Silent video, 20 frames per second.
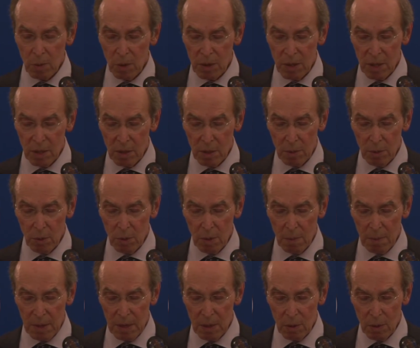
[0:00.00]
will continue to
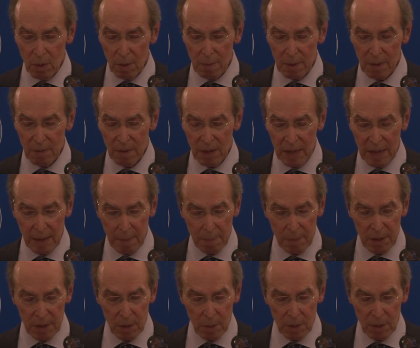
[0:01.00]
be normatively
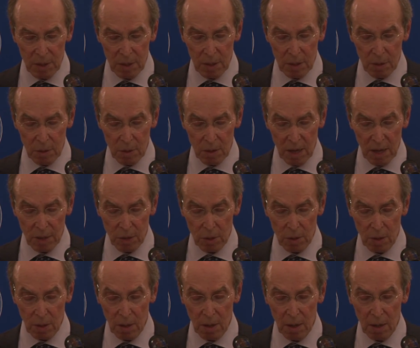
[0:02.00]
ambiguous in
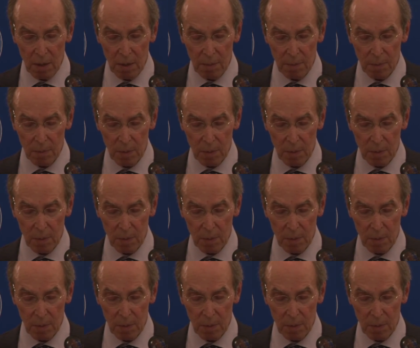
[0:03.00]
international law.